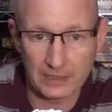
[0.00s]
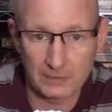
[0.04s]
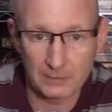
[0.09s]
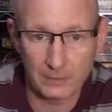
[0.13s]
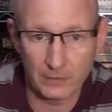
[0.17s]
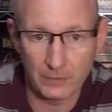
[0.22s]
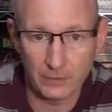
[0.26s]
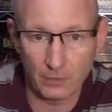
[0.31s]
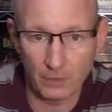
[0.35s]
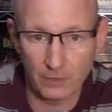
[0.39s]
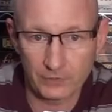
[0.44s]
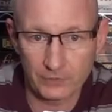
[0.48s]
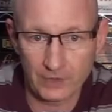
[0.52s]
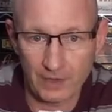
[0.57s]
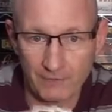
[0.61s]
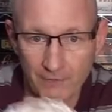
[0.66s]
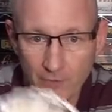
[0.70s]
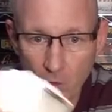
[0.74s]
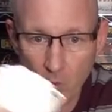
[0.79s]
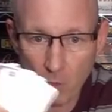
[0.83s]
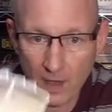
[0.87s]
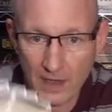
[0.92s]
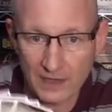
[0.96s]
but you also have
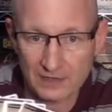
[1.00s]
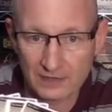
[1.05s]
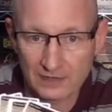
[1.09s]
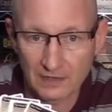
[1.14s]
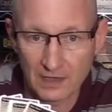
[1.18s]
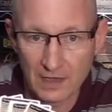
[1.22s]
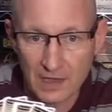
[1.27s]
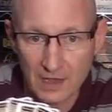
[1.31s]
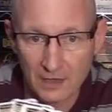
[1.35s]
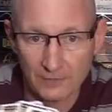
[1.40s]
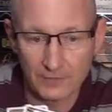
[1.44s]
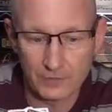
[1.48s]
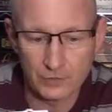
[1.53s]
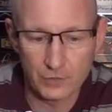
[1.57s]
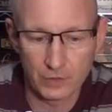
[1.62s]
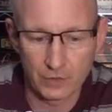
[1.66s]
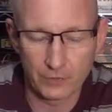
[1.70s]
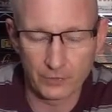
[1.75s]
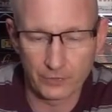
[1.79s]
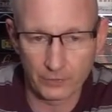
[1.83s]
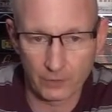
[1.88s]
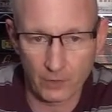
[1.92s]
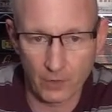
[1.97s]
quests that you
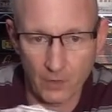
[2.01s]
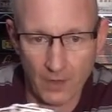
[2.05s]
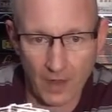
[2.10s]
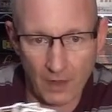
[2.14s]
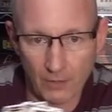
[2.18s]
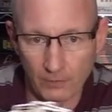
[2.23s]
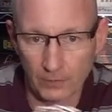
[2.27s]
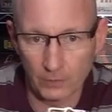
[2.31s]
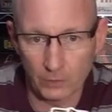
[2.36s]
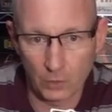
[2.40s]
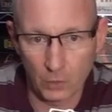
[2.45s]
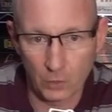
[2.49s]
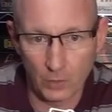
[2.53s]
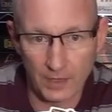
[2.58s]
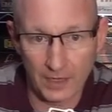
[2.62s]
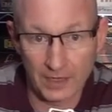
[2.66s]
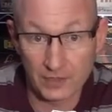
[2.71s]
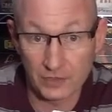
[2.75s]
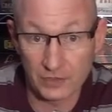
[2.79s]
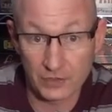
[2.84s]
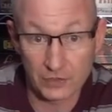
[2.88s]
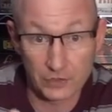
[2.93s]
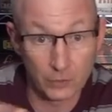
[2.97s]
can throw out real quick
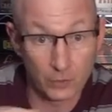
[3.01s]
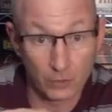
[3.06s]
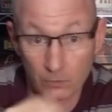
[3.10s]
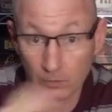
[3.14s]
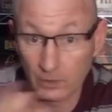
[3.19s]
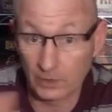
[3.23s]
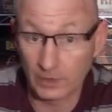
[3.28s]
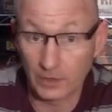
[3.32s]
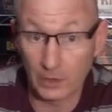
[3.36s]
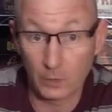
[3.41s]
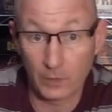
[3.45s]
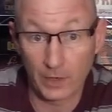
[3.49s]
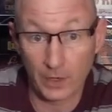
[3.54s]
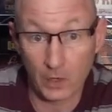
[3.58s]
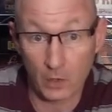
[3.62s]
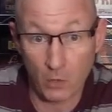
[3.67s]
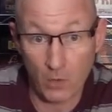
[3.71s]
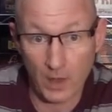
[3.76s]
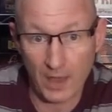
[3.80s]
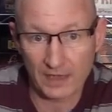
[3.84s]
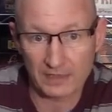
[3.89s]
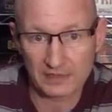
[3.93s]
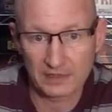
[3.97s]
and just do a really quick
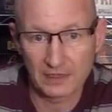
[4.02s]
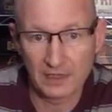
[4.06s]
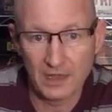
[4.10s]
quest.